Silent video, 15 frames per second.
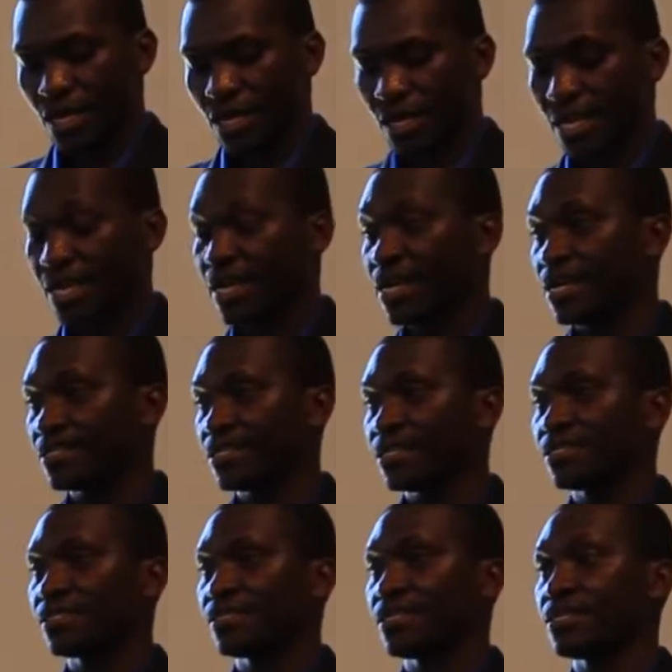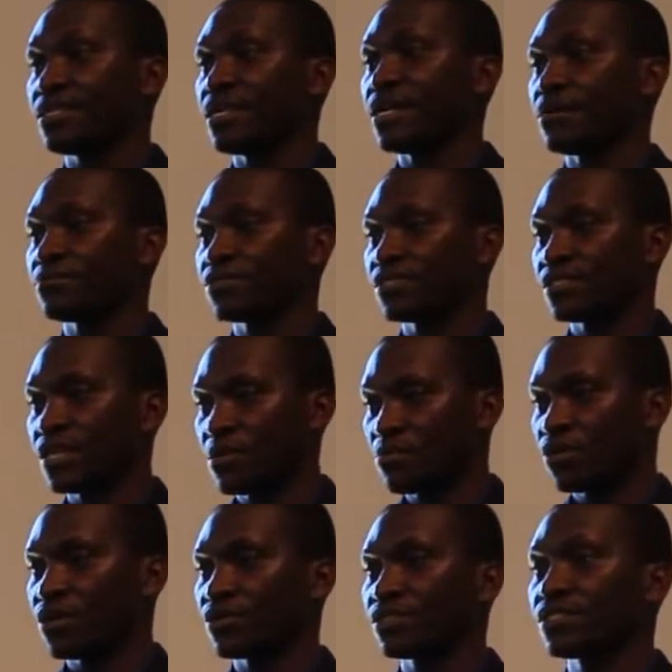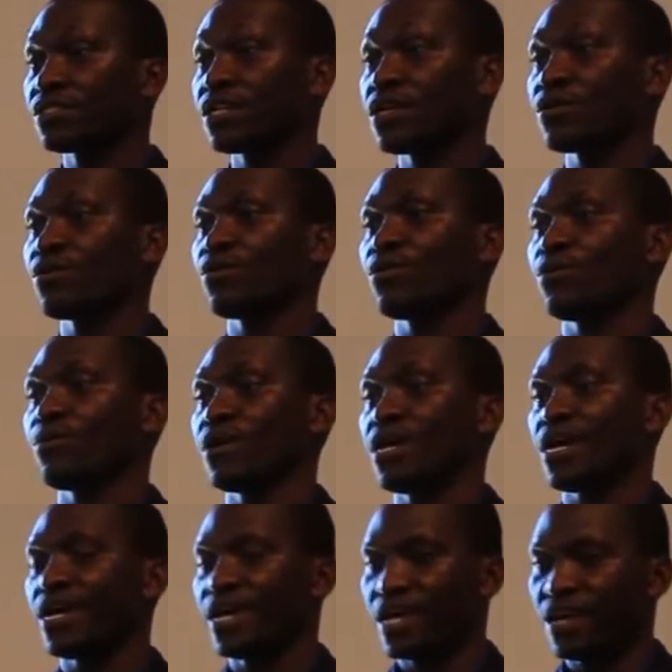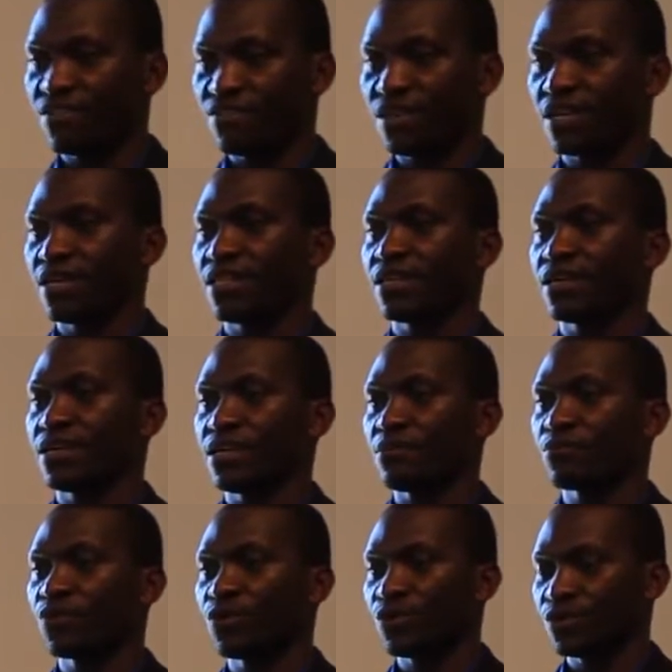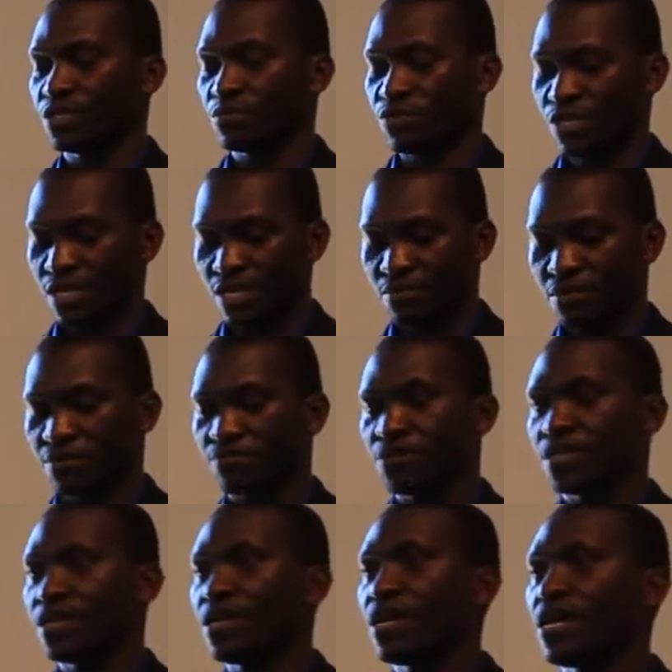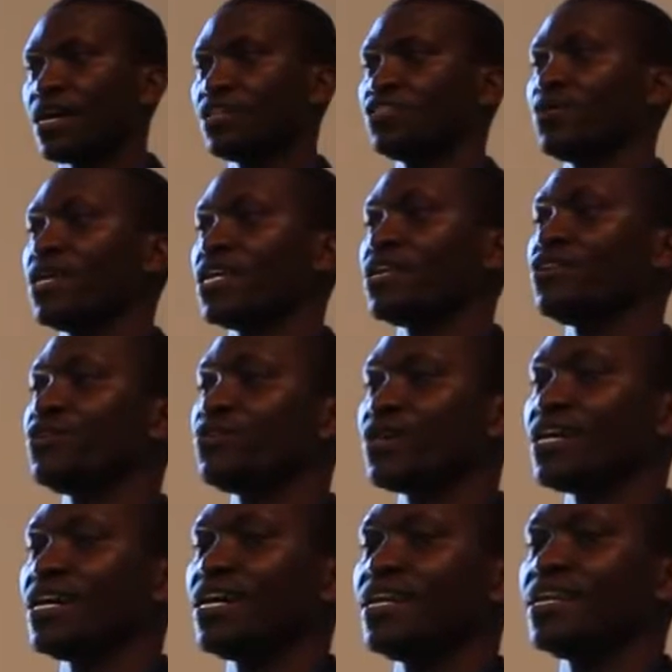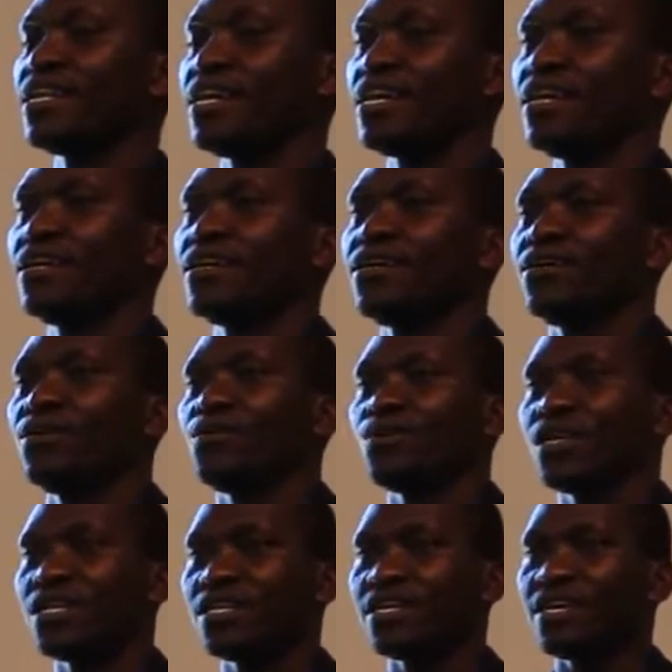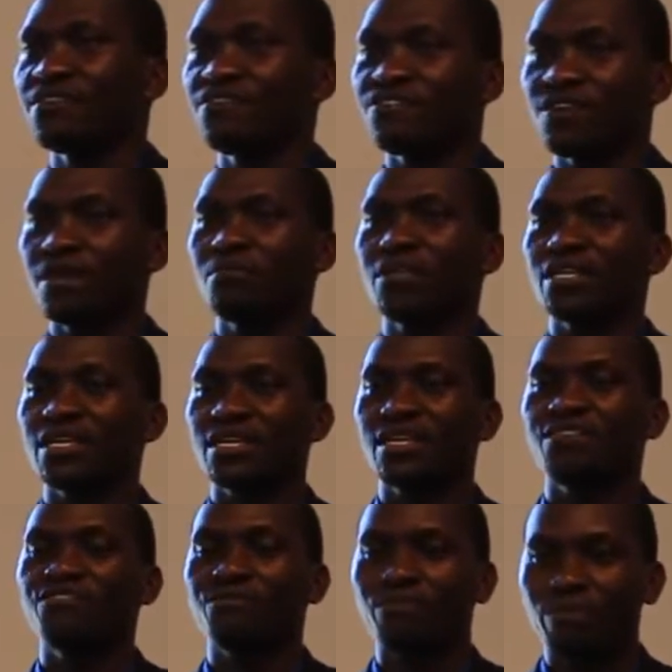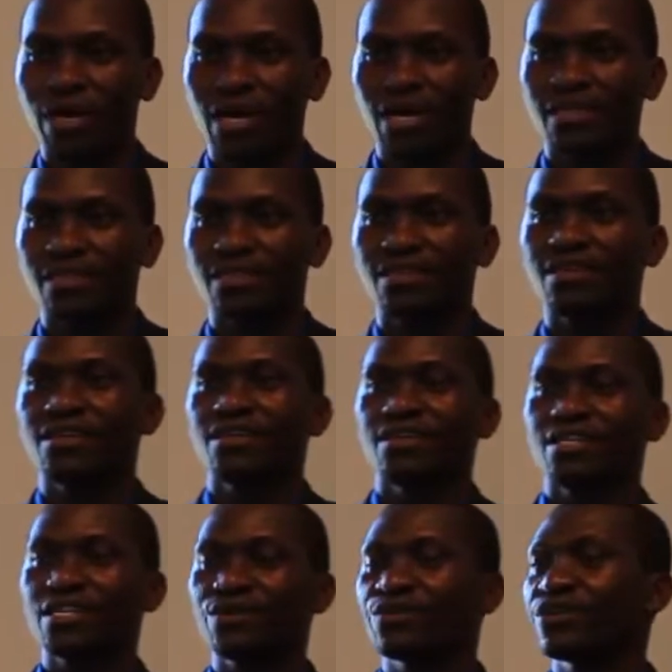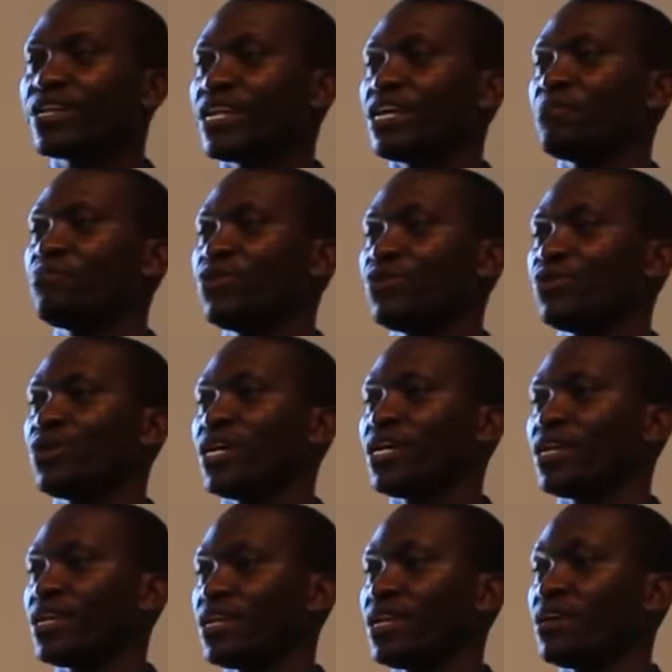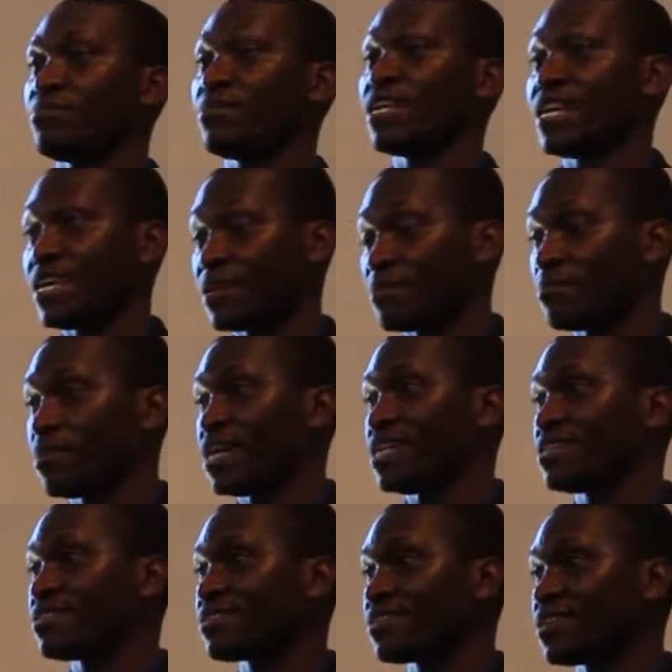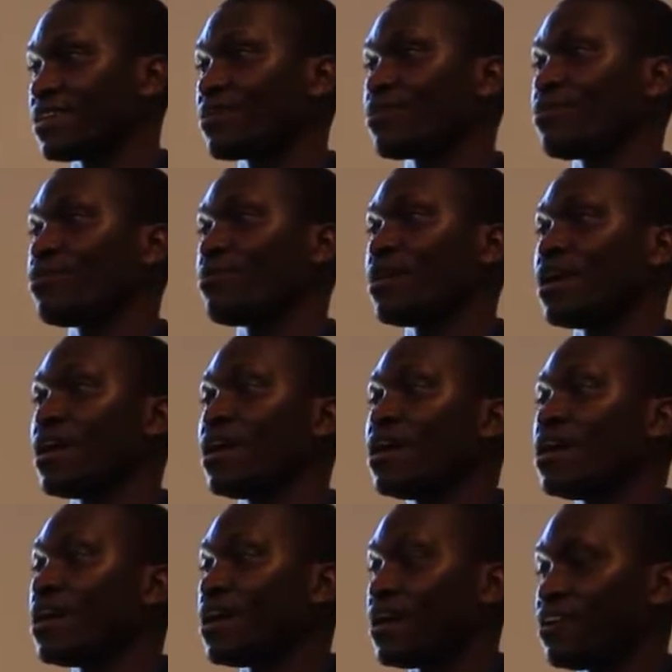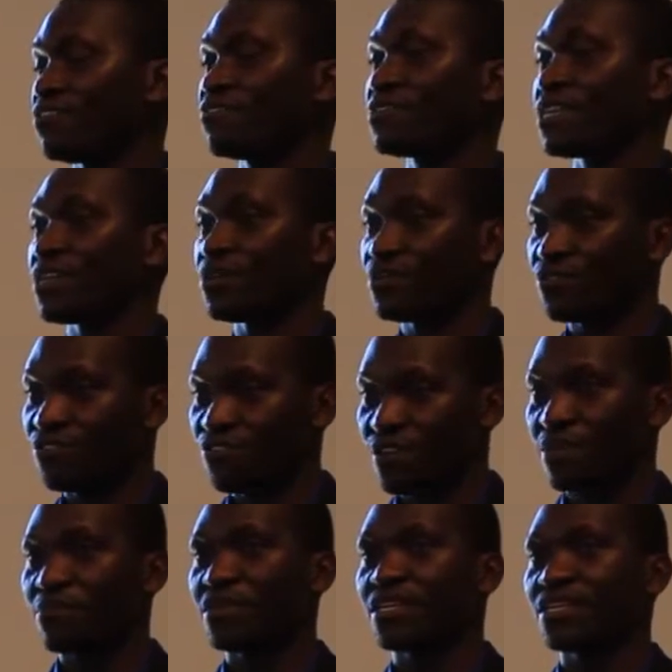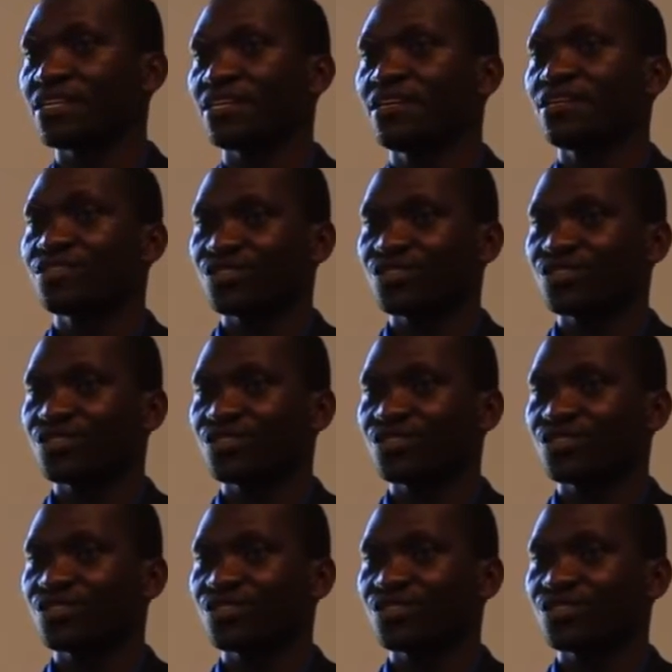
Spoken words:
Like as I said, I'm Samuel Sengova. I have another name called Mugabe. Actually in Uganda, when a family gives birth, they'll name you a name like mine, Sengova, after your family.